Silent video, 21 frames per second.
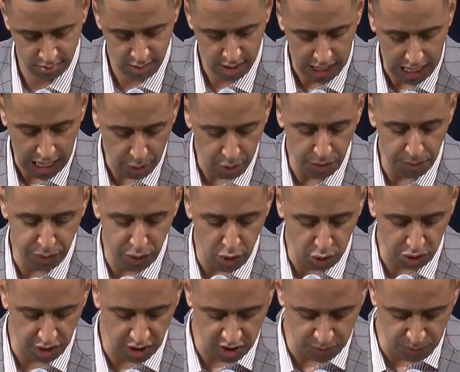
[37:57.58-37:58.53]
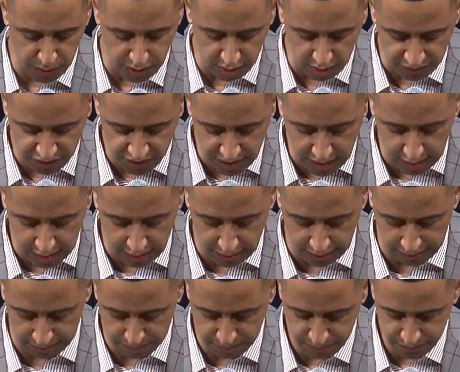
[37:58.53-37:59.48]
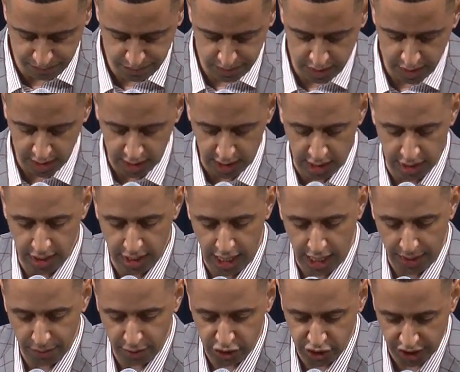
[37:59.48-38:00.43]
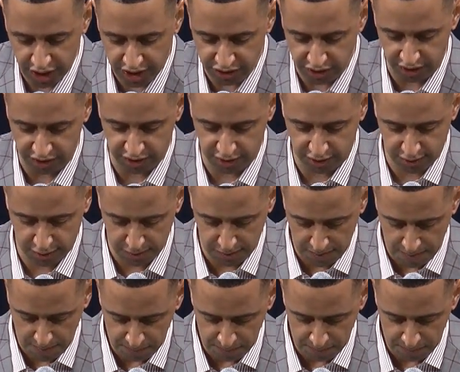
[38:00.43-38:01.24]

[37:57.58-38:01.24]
I rebuke the spirit of settling in the name of Jesus.